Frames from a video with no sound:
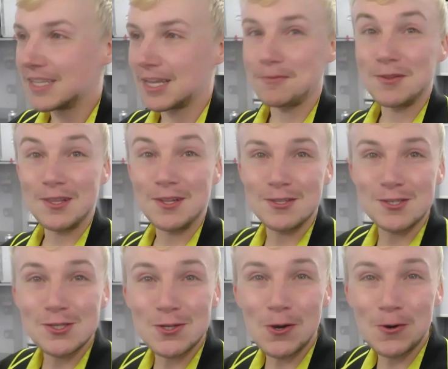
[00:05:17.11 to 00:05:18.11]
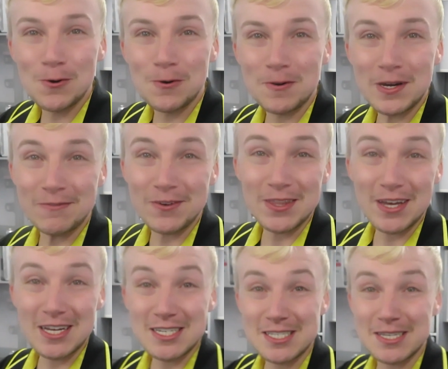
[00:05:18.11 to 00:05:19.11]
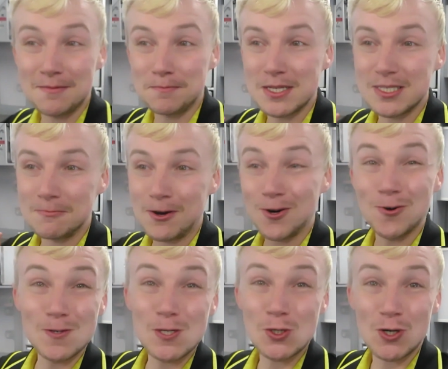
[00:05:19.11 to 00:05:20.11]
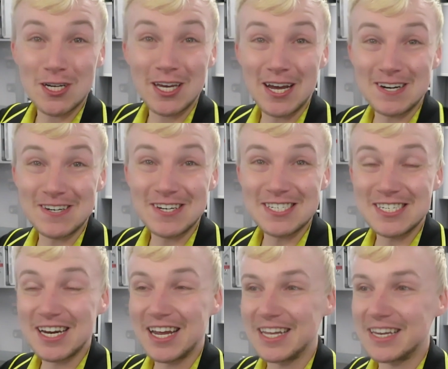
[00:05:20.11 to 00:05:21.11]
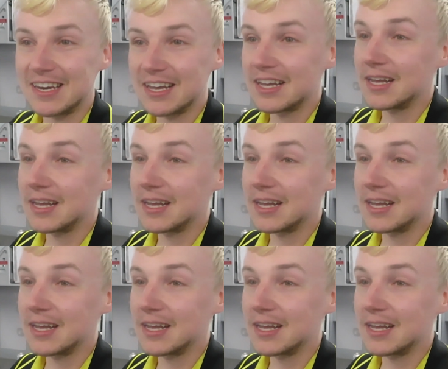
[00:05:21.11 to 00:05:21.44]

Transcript: Like with the snow and everything. I just keep missing my horse-drawn carriage and